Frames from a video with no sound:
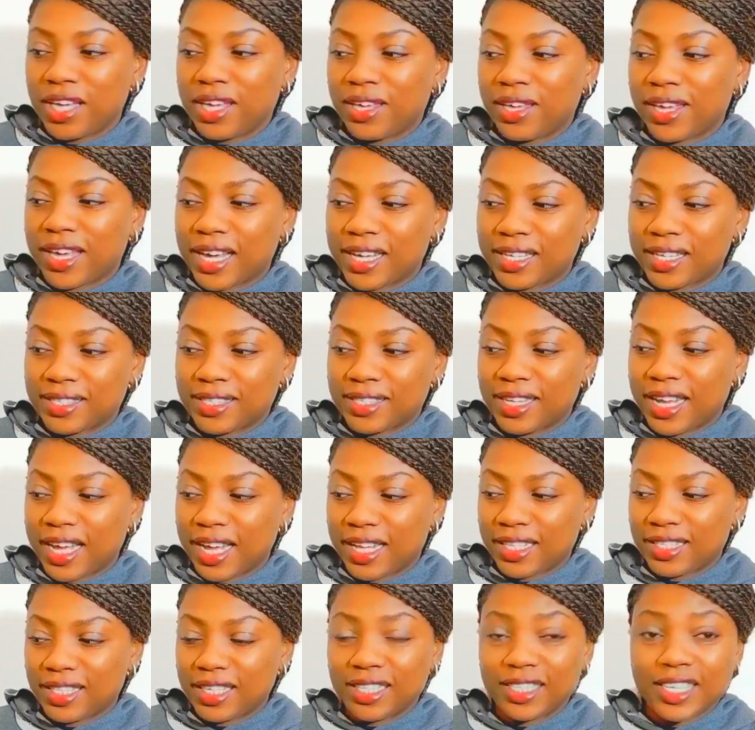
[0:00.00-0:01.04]
You can see
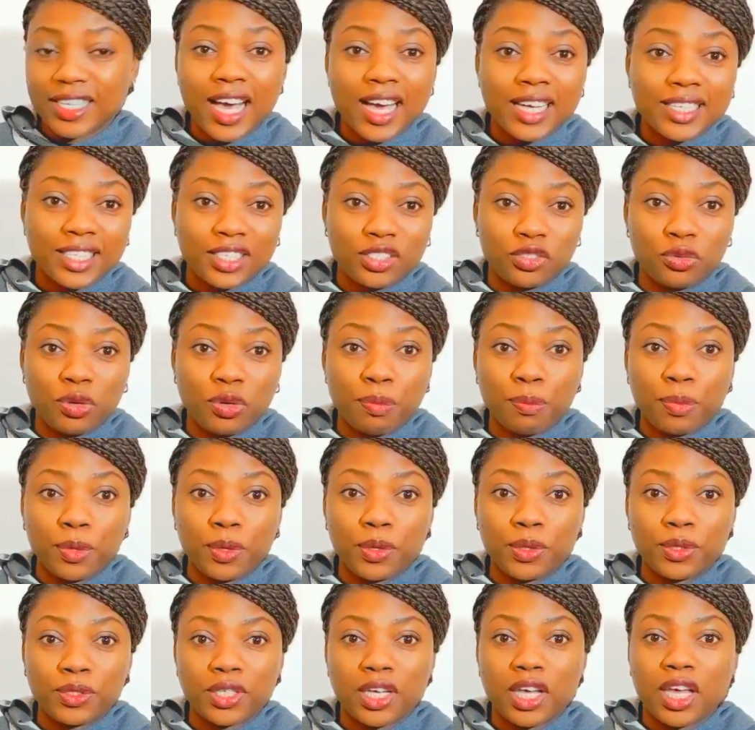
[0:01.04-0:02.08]
that it has a
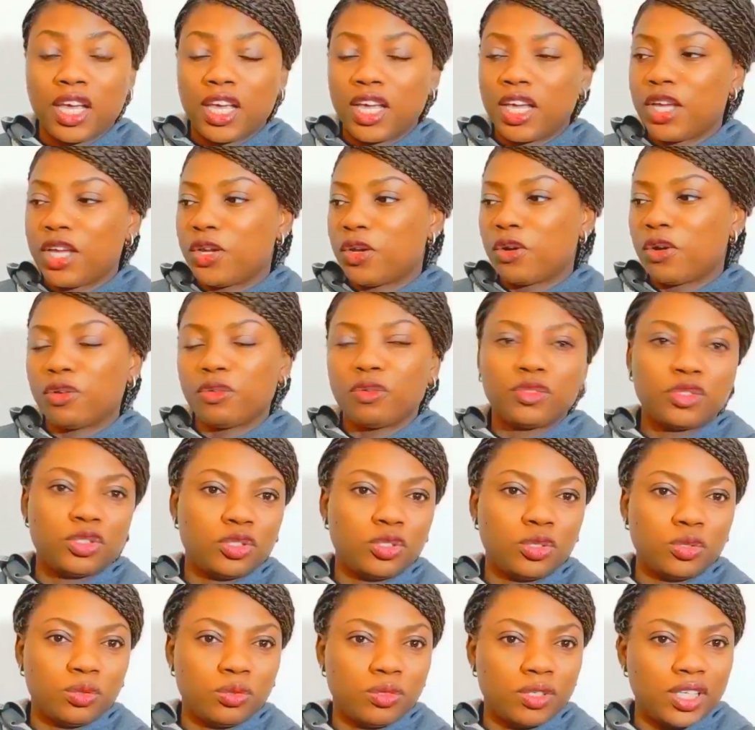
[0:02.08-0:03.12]
tripod, you know,
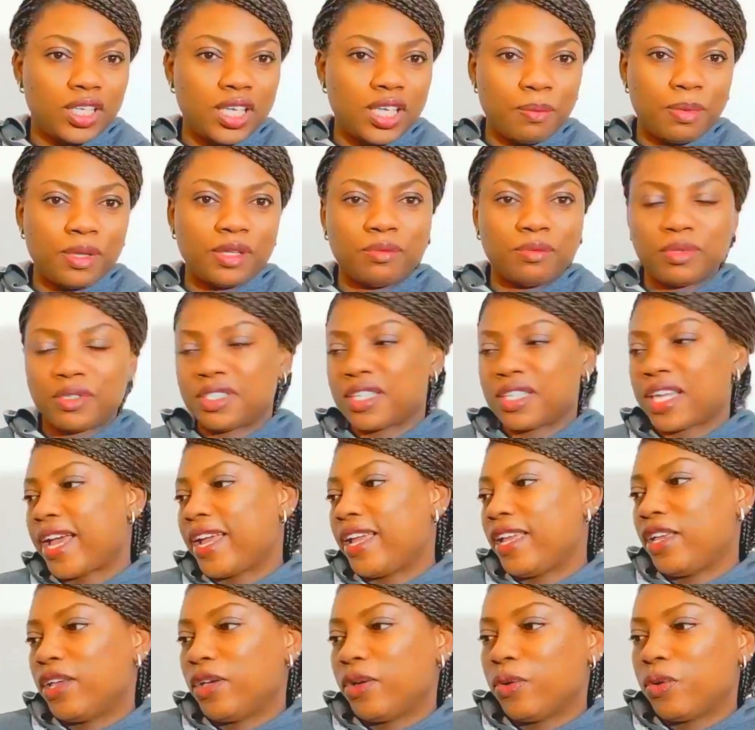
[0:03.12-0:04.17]
to keep it
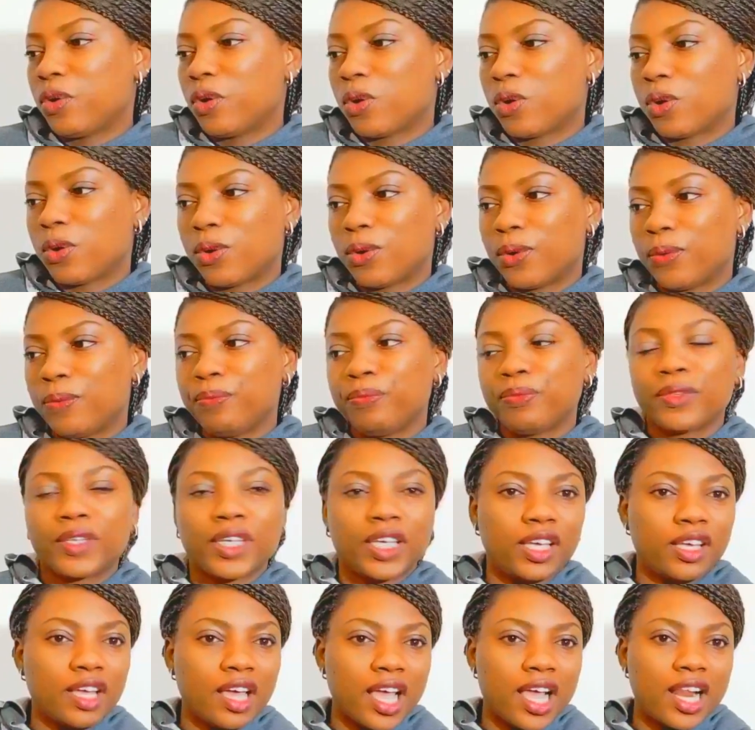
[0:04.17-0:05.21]
beside you or
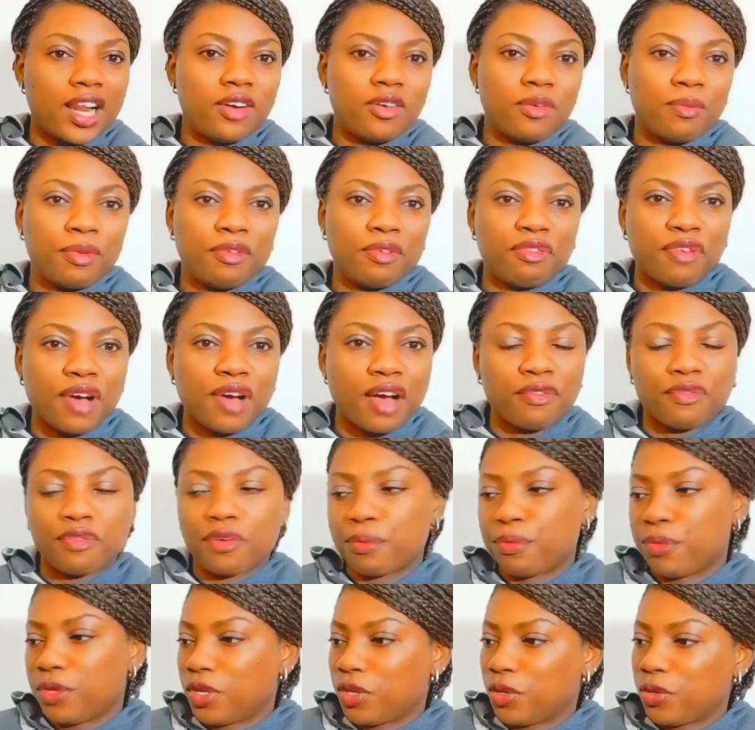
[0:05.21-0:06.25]
a little bit far
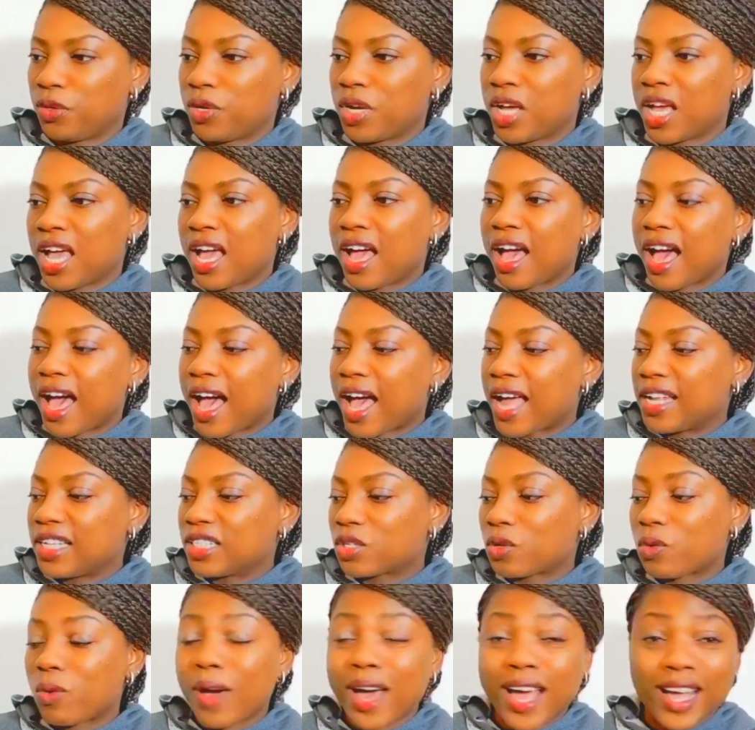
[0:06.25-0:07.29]
from you, and
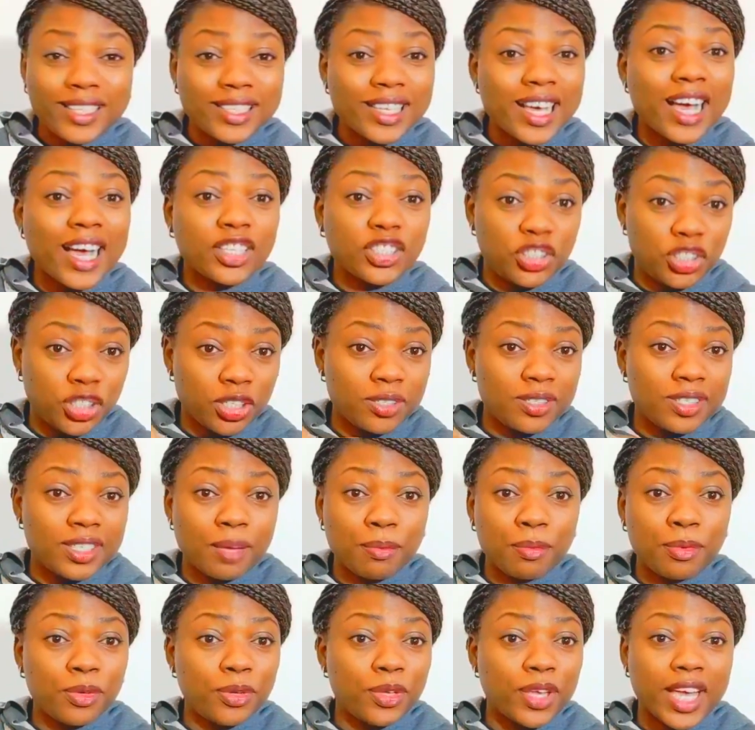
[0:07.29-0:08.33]
it's quite
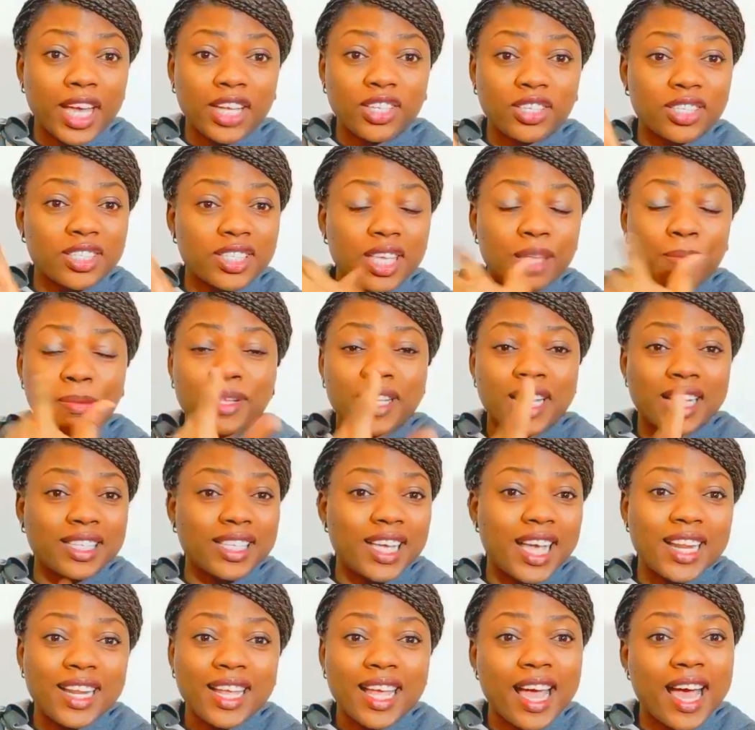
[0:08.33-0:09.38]
adjustable. You can just keep it
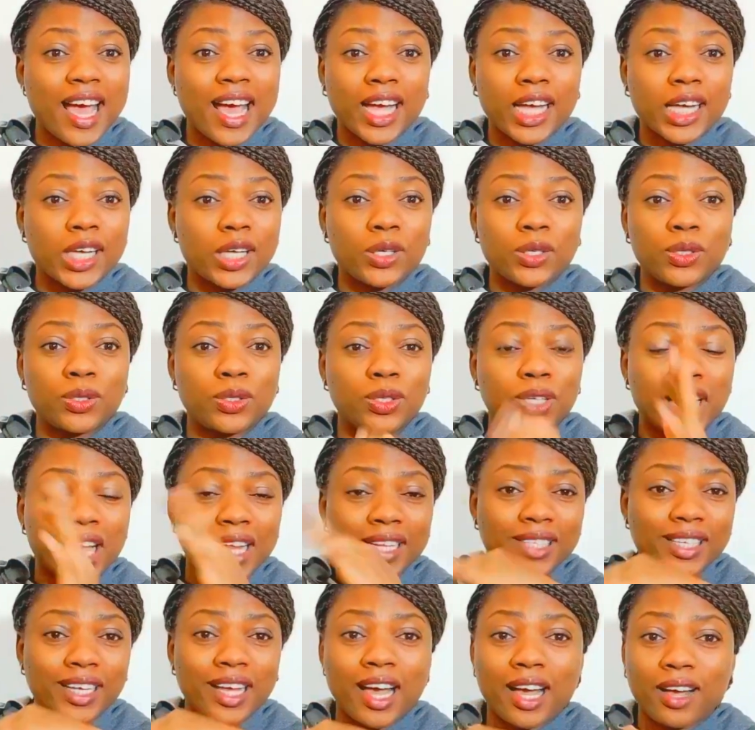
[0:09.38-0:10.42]
at any angle,
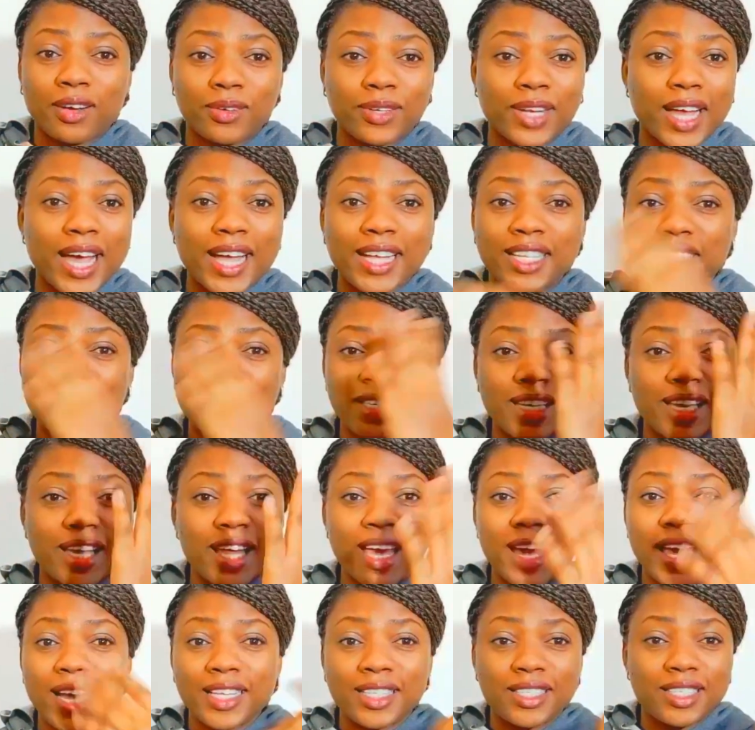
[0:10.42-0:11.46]
and the angle 90,
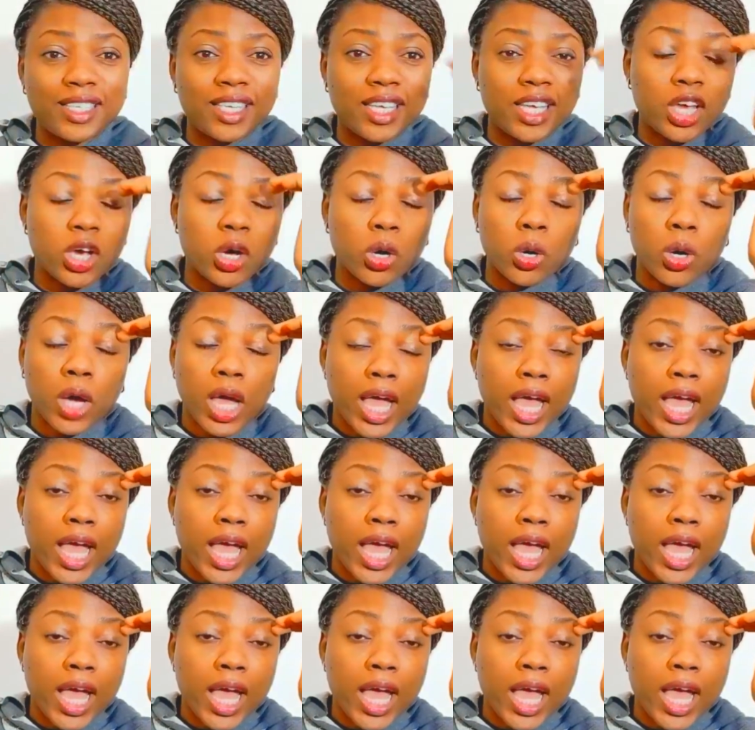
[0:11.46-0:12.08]
80, or